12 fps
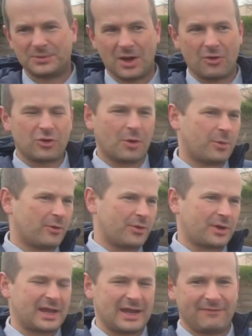So a couple of
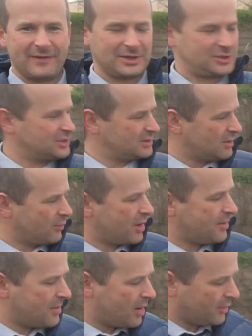other key features that are
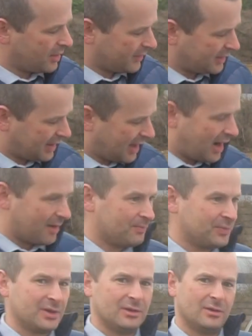worth noting on the car.
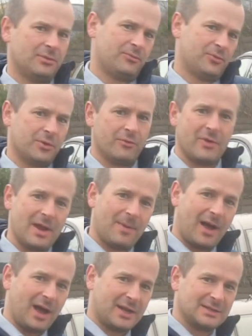Front and rear
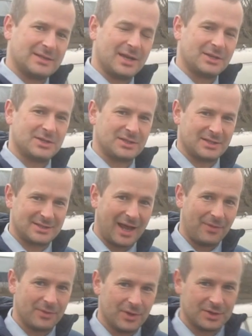parking sensors are
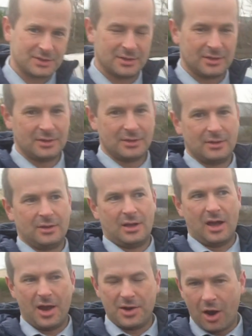standard.
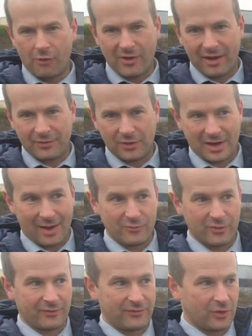No rear view
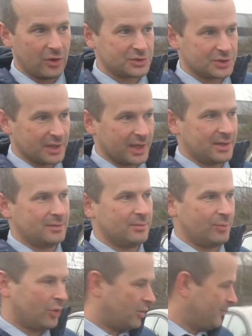camera, unfortunately,
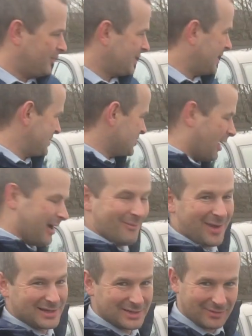but it's not a
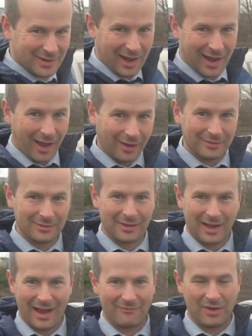massive car.
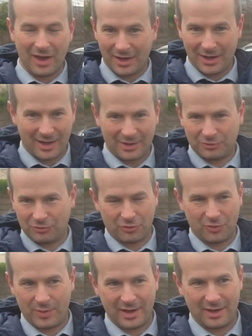I've not
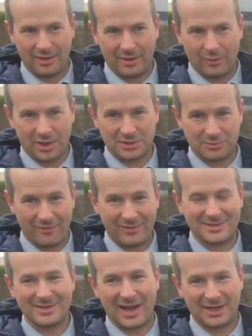struggled with it whatsoever.
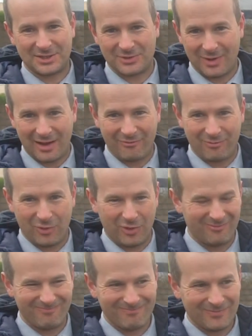It's nice to have,
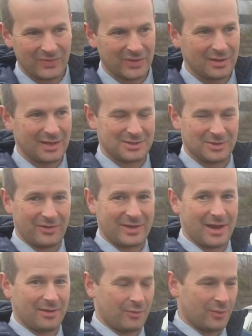but it's not the
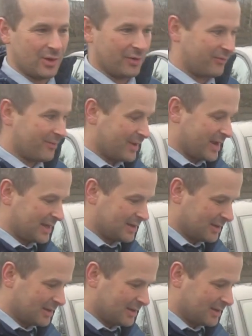end of the world for me.